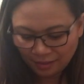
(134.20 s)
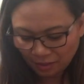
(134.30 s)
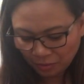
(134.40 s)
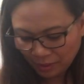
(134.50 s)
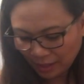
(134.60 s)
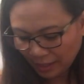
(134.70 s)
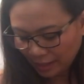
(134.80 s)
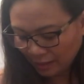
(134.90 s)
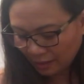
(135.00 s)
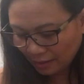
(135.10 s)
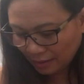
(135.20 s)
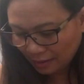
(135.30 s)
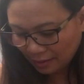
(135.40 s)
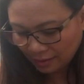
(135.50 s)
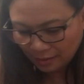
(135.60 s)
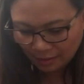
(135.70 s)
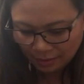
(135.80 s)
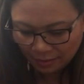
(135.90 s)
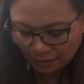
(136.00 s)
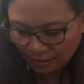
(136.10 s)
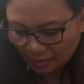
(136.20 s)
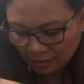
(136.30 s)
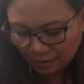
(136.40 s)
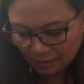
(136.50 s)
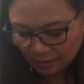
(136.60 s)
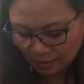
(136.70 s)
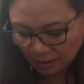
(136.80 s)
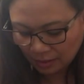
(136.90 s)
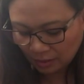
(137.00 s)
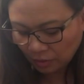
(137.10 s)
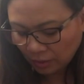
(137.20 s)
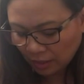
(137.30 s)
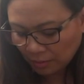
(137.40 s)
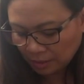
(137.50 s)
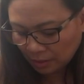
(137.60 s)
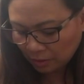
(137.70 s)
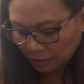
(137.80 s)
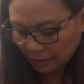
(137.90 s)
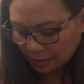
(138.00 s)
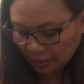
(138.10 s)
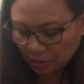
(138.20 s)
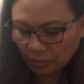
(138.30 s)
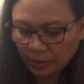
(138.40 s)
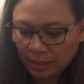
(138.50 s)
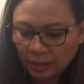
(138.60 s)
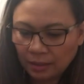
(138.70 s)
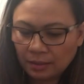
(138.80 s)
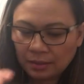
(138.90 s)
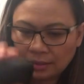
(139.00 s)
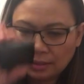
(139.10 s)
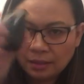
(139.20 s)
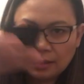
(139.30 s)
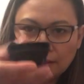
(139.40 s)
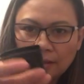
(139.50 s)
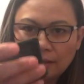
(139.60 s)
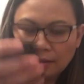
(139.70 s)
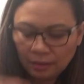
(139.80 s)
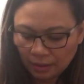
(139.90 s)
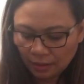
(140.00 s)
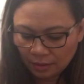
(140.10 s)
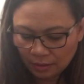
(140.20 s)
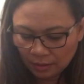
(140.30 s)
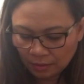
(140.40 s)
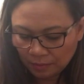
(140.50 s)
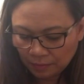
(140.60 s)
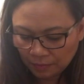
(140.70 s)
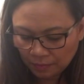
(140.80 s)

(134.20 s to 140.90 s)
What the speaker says: All right. Let's see. Oh, it comes with little accessories. The